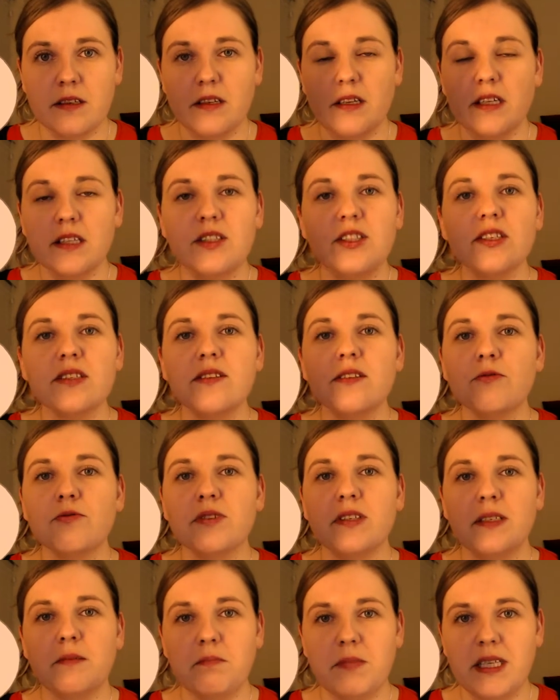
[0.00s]
It doesn't
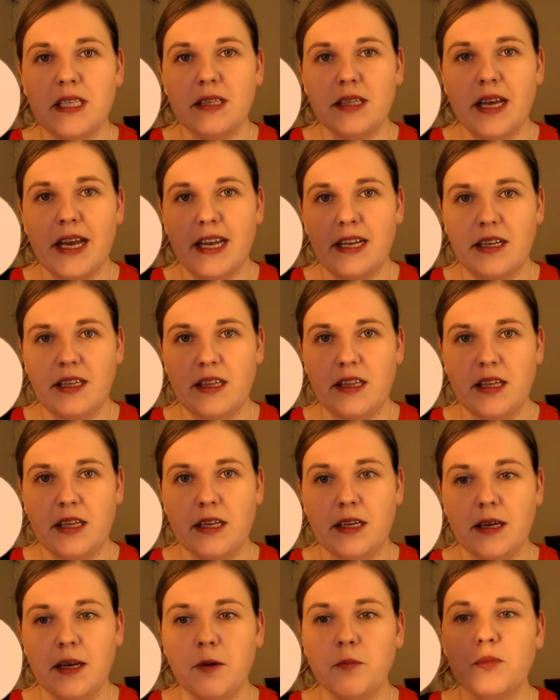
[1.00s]
really mean
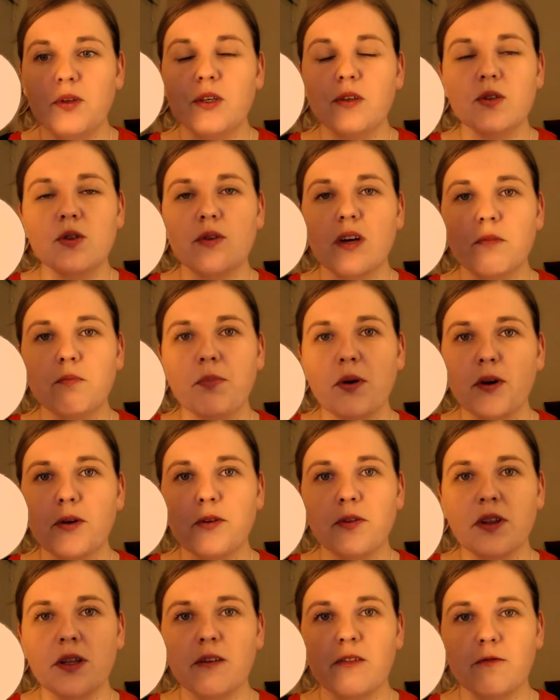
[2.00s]
anything, because you are
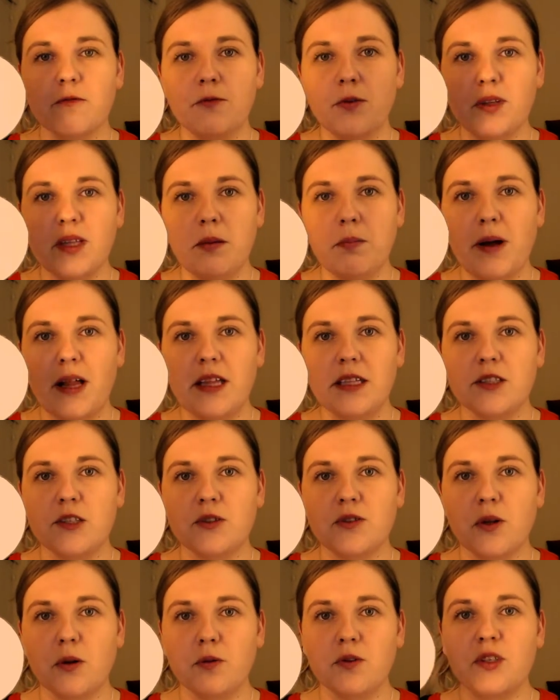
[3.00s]
both fully balanced
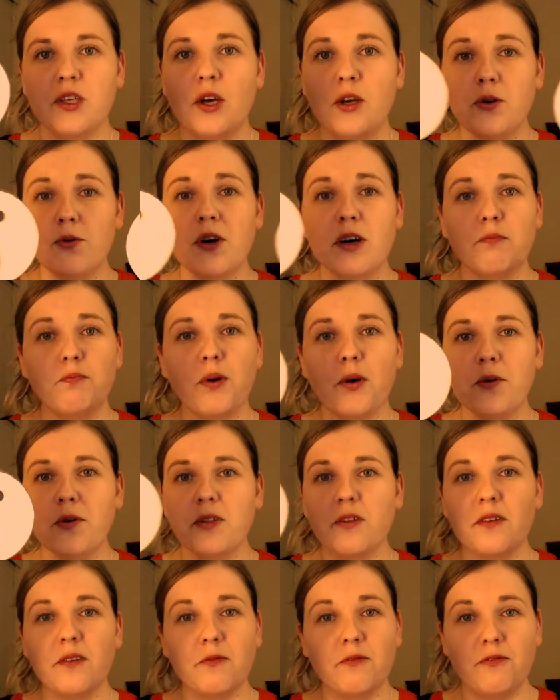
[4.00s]
souls. You are
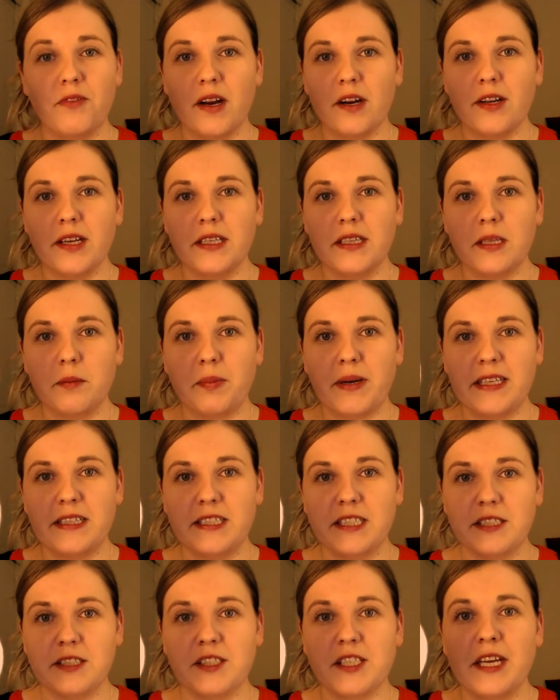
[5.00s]
both very
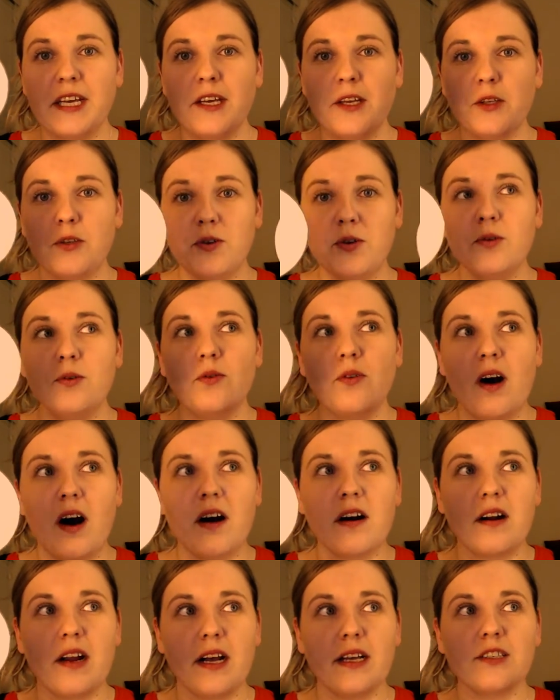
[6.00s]
independent. You
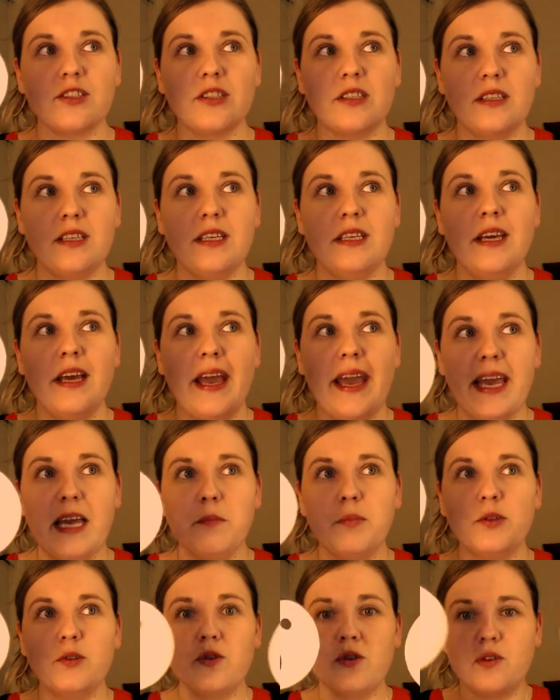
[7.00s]
are actually
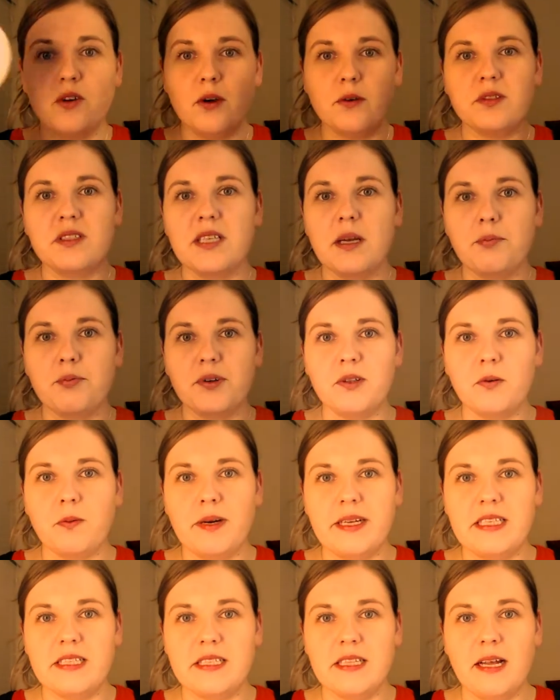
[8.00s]
able to go separate
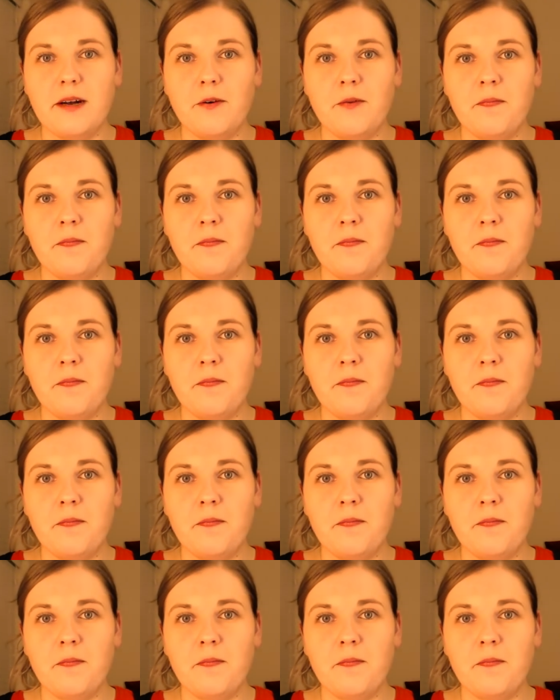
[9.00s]
ways now.